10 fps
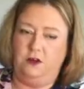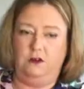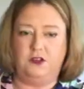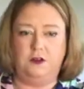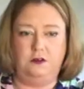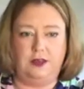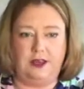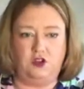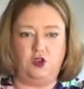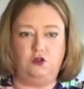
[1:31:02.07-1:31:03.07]
you do
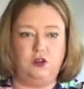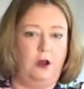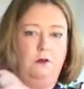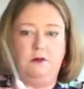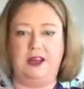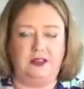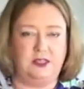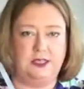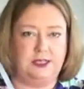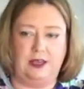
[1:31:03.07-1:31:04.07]
these, you don't need
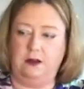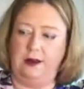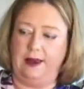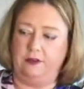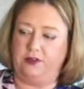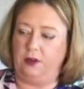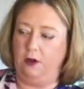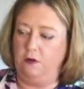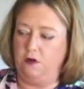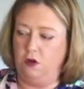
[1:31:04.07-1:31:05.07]
to seal it. So
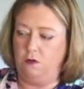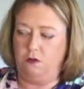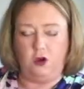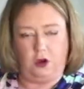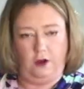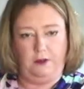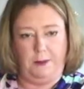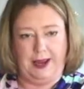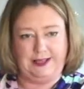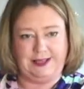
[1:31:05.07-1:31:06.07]
you cut the
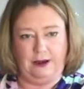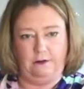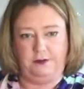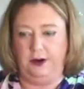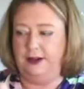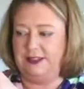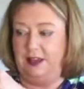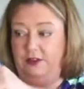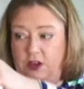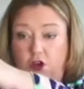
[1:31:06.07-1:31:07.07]
base out first
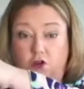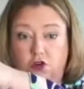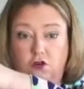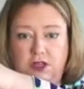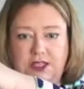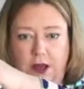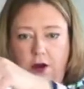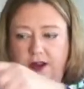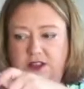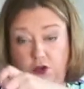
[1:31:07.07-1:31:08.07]
and then you do the
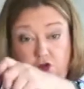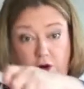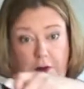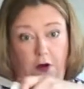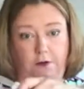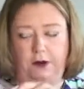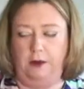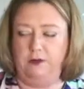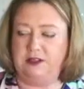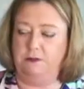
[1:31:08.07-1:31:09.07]
sides and trim it off
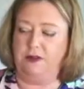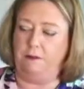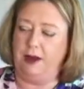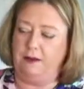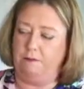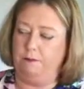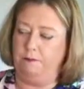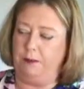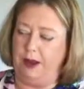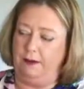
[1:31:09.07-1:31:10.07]
like we did with the main
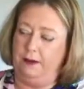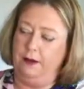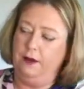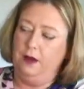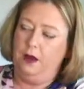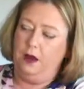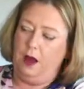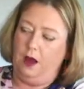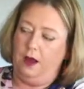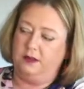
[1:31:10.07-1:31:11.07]
pan.
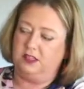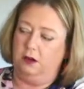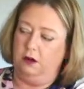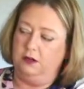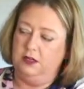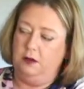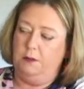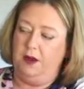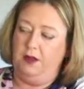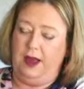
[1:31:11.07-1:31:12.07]
Tart,
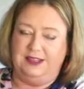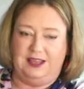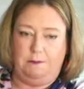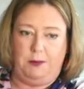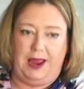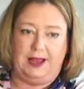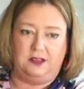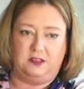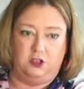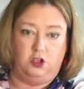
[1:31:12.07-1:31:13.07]
but as it
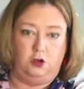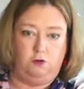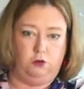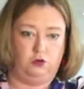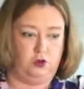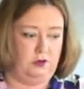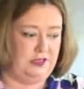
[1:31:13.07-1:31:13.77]
bakes, the two will join